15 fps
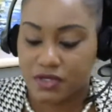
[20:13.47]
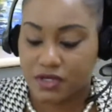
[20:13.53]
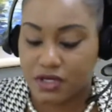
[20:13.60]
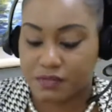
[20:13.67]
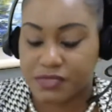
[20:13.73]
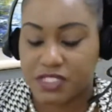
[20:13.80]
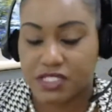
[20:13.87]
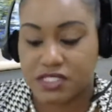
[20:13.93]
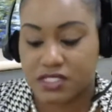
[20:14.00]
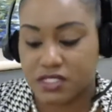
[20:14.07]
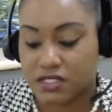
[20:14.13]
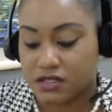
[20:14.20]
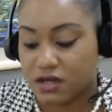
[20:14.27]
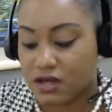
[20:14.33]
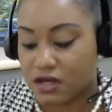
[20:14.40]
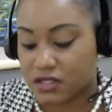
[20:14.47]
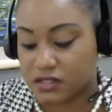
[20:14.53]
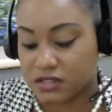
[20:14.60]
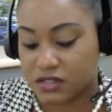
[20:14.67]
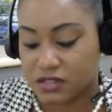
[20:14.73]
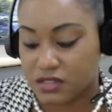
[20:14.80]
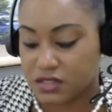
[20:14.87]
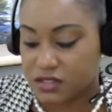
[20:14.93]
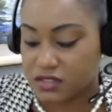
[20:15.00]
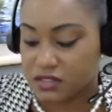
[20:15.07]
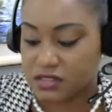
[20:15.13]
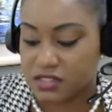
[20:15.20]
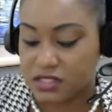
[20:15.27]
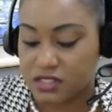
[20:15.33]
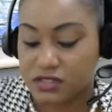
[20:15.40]
updated on
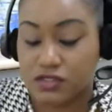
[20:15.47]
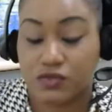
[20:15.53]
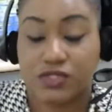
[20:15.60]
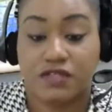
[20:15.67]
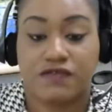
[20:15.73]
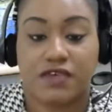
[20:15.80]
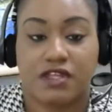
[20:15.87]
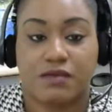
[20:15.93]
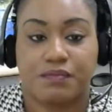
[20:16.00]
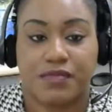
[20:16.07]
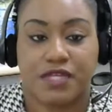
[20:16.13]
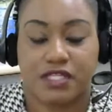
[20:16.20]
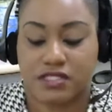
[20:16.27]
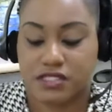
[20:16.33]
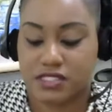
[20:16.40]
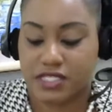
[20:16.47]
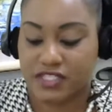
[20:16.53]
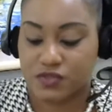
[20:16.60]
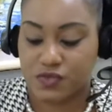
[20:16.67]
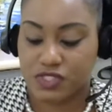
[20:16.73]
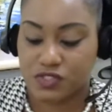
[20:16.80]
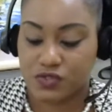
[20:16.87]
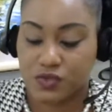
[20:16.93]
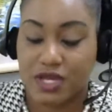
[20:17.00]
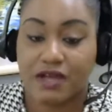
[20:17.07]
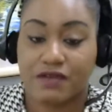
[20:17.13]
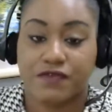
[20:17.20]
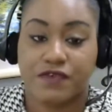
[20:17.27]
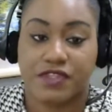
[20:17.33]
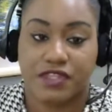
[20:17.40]
the new developments that we do
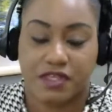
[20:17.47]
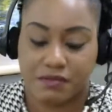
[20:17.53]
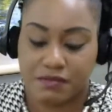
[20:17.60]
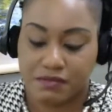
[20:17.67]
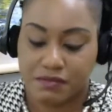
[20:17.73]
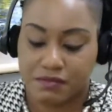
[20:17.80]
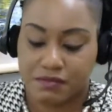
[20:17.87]
have for them.